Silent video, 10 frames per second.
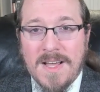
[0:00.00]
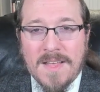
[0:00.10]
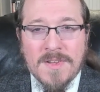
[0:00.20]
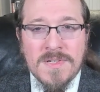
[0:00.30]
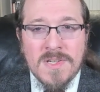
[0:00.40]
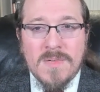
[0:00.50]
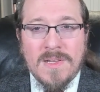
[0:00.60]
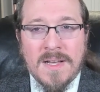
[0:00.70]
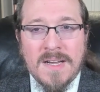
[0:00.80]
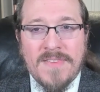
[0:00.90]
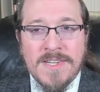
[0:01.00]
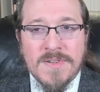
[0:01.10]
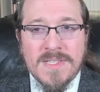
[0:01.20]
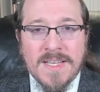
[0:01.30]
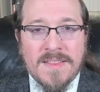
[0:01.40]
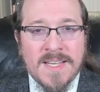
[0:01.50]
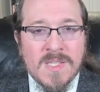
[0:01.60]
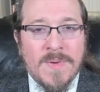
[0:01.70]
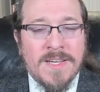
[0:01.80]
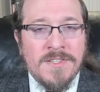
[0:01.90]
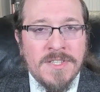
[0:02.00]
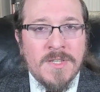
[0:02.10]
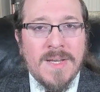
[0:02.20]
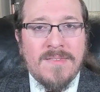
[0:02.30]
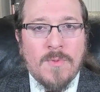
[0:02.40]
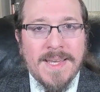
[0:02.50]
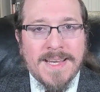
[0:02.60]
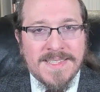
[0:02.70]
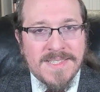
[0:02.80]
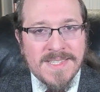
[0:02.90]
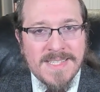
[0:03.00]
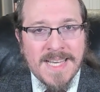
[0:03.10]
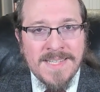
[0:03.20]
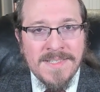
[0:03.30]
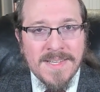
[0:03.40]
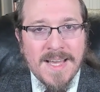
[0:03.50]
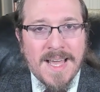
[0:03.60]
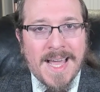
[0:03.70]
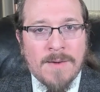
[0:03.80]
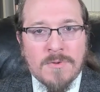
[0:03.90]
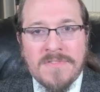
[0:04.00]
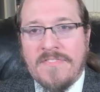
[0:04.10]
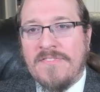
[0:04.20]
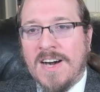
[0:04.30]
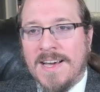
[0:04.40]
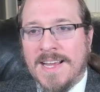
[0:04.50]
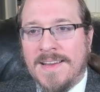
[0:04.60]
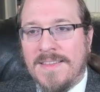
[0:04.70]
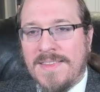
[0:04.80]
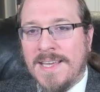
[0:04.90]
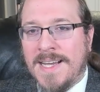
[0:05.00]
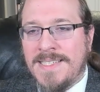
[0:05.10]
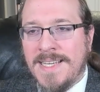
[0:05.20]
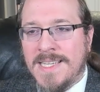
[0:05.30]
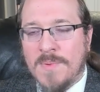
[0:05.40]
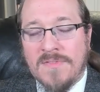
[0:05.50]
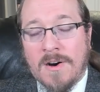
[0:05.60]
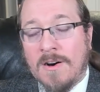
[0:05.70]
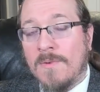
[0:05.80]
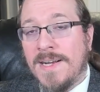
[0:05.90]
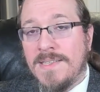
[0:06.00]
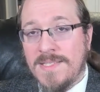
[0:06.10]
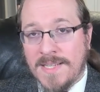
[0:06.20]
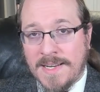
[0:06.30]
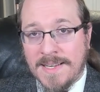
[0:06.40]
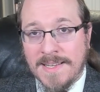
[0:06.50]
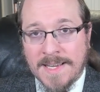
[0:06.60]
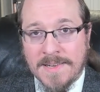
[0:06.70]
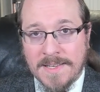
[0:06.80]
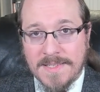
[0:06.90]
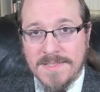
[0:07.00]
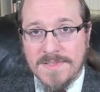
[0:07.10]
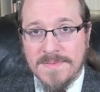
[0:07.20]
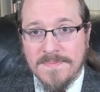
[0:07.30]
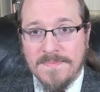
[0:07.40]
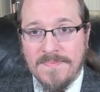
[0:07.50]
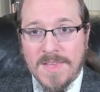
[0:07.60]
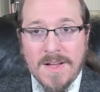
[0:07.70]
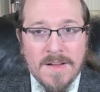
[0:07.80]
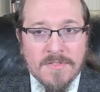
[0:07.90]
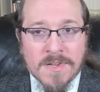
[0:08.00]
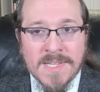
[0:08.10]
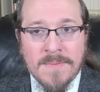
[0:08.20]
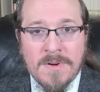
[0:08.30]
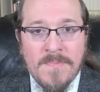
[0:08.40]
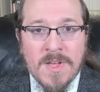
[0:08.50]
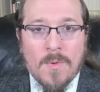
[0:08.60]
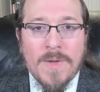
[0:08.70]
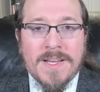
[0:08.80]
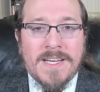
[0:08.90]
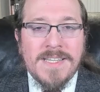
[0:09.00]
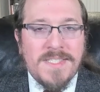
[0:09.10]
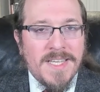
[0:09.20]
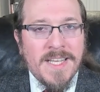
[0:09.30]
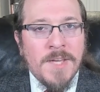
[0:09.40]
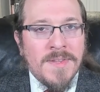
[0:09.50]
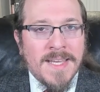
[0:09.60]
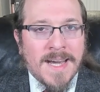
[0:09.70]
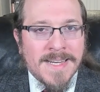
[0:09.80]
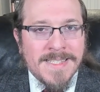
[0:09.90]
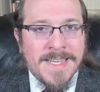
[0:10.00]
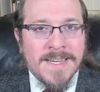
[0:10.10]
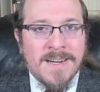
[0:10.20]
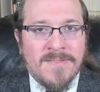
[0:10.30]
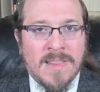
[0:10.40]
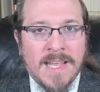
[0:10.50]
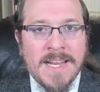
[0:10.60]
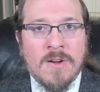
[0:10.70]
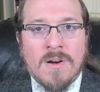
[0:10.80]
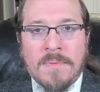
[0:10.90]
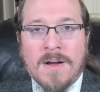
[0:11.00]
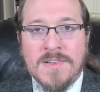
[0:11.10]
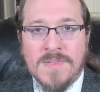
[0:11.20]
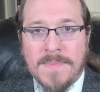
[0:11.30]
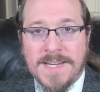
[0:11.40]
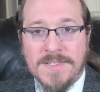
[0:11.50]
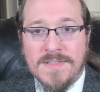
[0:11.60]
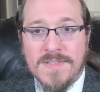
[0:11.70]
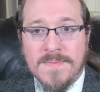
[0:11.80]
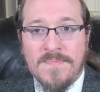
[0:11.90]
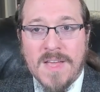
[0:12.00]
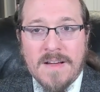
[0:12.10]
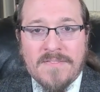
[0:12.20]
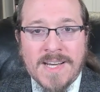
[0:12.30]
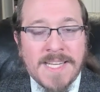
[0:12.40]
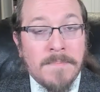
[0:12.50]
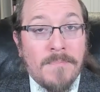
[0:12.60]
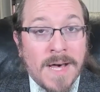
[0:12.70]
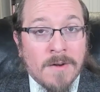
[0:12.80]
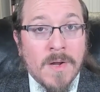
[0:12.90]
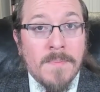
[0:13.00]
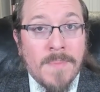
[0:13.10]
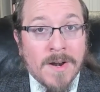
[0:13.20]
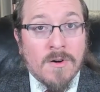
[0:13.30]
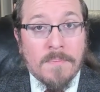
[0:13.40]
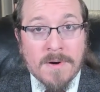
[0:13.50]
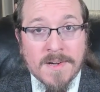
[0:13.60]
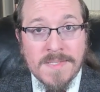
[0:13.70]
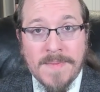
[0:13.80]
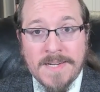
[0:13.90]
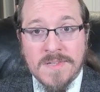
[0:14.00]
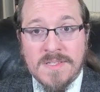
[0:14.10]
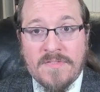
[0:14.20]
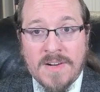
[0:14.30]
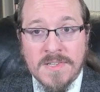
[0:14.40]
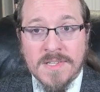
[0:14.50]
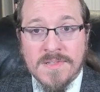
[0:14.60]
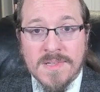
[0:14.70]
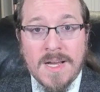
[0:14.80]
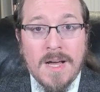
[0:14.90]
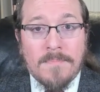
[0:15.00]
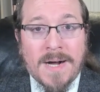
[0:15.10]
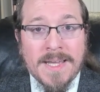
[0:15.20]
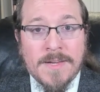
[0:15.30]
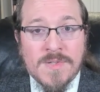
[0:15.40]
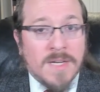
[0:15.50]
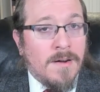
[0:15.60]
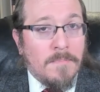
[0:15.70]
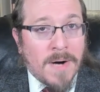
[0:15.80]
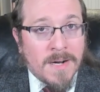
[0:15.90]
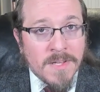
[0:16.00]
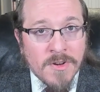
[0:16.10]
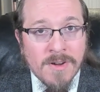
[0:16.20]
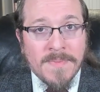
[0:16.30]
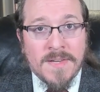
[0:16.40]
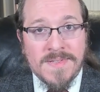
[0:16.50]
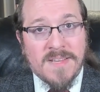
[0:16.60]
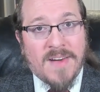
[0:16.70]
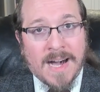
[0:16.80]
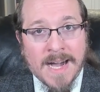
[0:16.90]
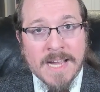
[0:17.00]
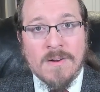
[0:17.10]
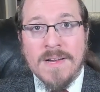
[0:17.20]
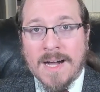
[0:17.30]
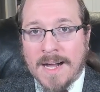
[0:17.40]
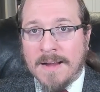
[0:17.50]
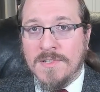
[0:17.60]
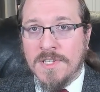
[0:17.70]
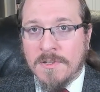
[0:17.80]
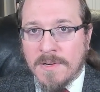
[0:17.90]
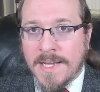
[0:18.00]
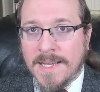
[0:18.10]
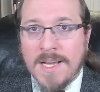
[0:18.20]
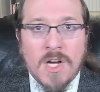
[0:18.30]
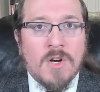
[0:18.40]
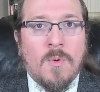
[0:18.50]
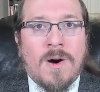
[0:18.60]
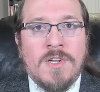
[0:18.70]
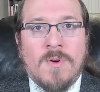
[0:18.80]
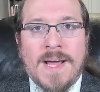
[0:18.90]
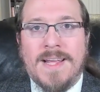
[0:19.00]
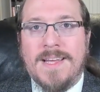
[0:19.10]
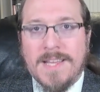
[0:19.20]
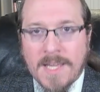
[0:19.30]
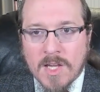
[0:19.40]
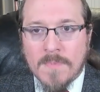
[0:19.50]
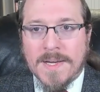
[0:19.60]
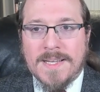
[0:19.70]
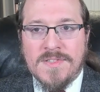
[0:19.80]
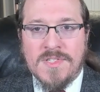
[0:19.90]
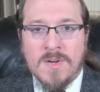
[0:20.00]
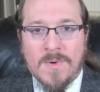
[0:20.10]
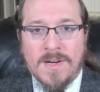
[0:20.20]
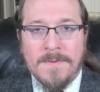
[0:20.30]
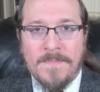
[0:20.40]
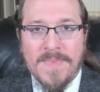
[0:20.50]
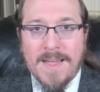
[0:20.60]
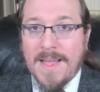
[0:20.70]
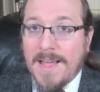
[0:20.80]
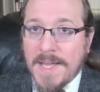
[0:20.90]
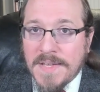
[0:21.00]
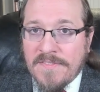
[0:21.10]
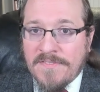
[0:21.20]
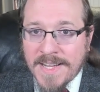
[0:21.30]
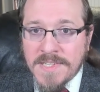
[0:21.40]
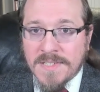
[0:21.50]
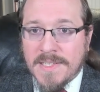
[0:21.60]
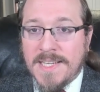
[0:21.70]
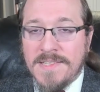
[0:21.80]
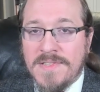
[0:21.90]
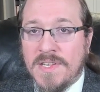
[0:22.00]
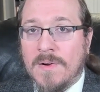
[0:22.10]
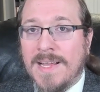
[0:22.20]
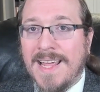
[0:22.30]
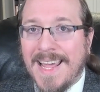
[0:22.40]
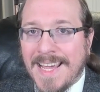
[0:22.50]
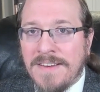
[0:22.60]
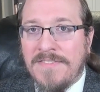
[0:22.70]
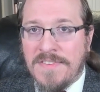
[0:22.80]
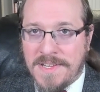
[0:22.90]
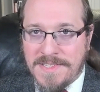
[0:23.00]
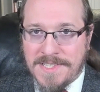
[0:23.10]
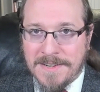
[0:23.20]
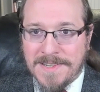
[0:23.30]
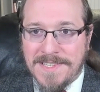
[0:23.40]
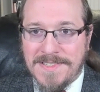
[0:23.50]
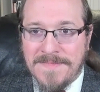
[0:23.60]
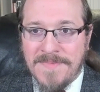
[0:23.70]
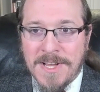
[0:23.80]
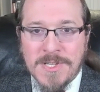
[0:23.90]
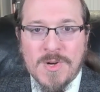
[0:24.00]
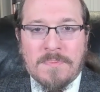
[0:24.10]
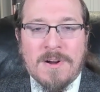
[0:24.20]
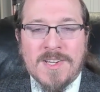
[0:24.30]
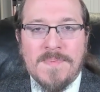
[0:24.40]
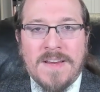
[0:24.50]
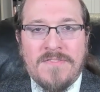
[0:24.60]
There's also a lot of interesting things we can do if we extend and refine the ideas we've already studied in calculus. For example, we could continue the idea of linear approximations, finding better and better approximations of functions by using polynomials of higher and higher degree, quadratic, cubic, and so on. Eventually considering infinite series to approximate